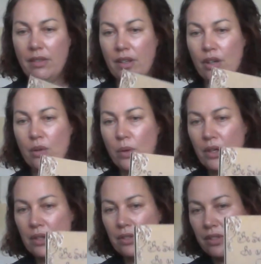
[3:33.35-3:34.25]
the
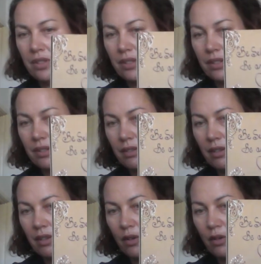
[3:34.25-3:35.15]
quotes
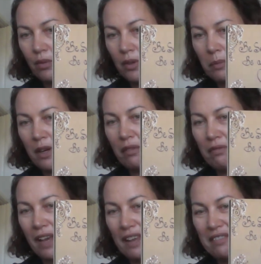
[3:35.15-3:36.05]
of one of my
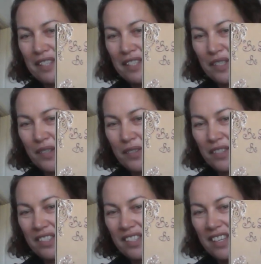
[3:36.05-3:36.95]
favorite
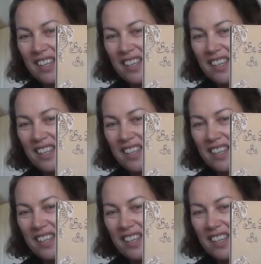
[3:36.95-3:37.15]
songs.